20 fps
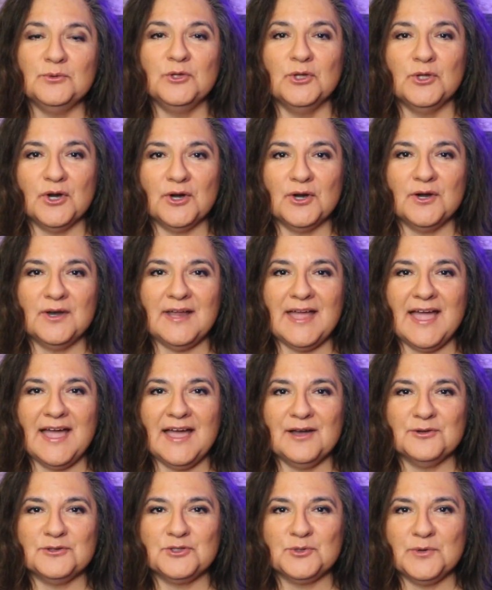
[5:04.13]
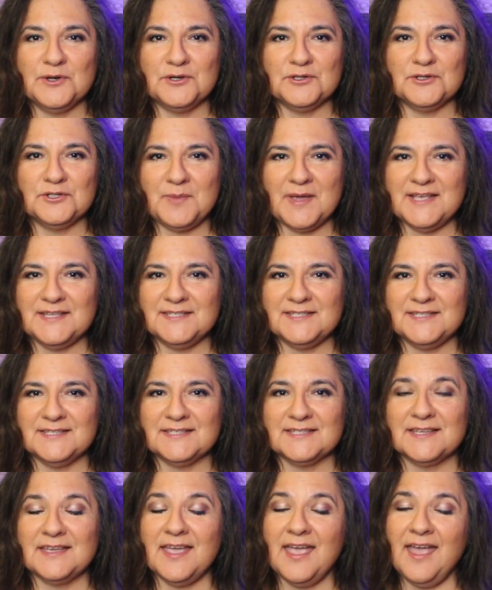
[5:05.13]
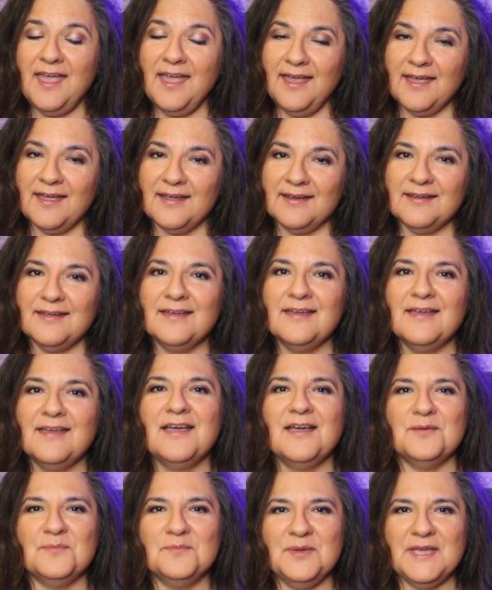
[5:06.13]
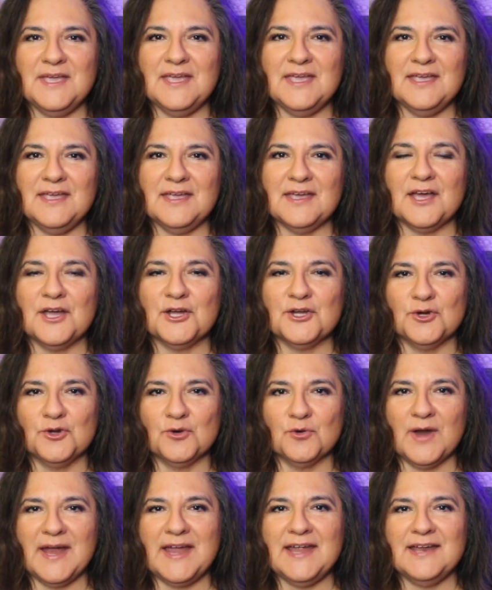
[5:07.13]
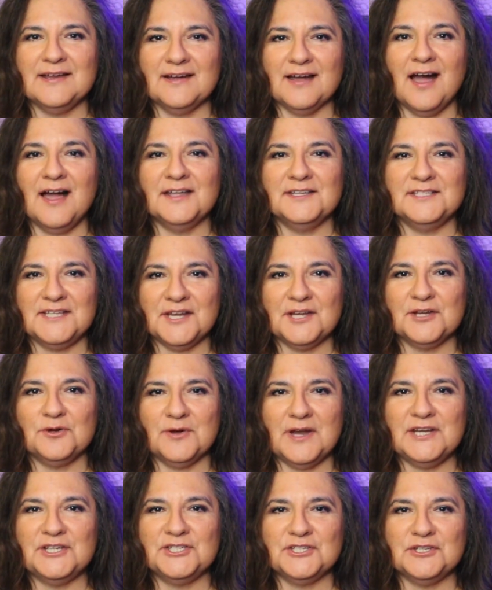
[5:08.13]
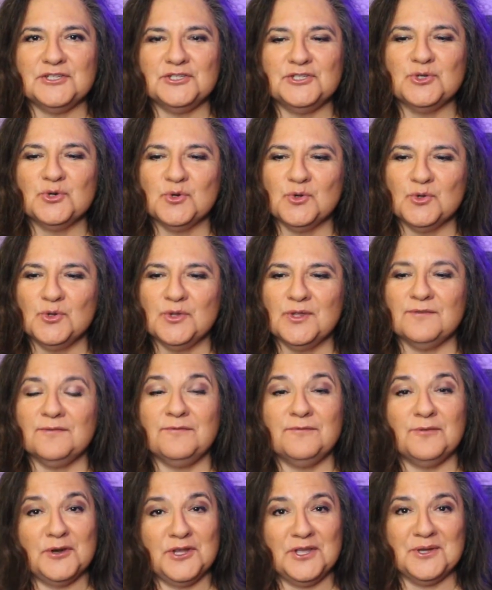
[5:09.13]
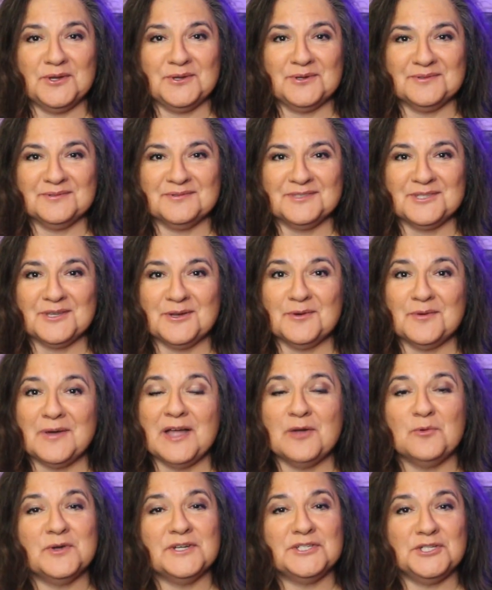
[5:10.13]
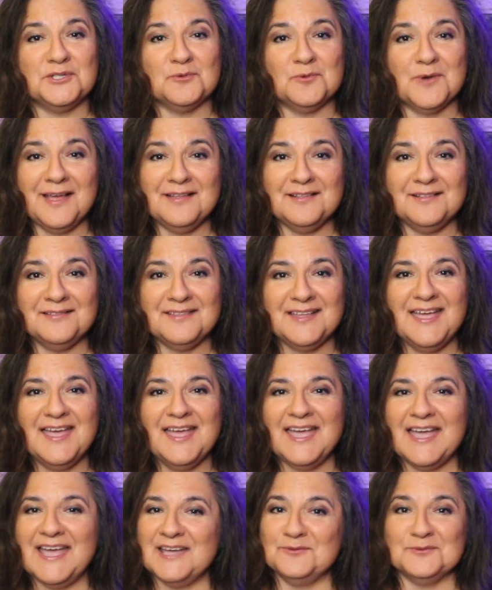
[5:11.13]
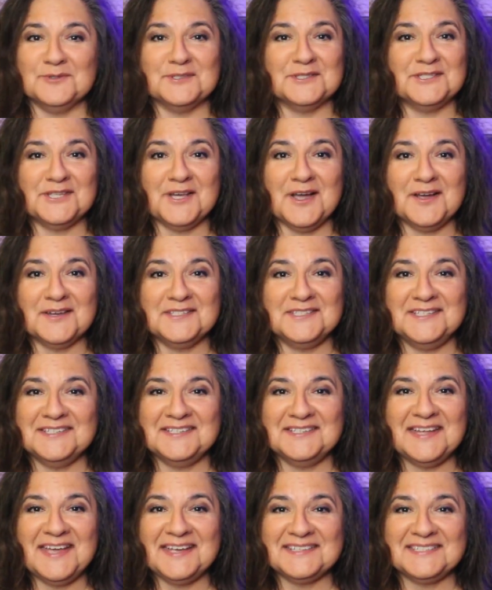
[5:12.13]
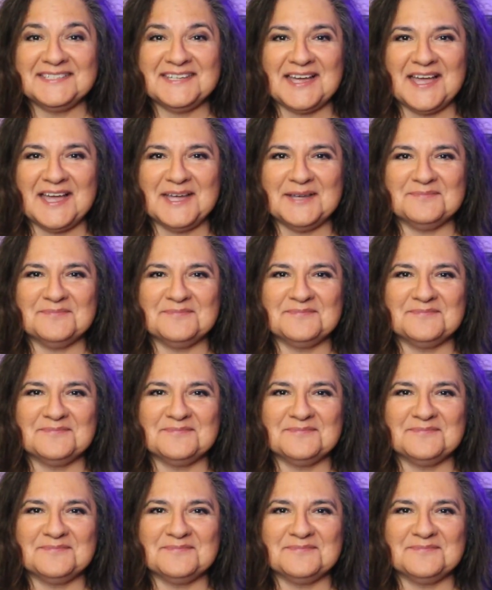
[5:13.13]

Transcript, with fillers: learn how Twitter Spaces can be a great content creation tool for you. So I wish you well, and we'll talk to you next time.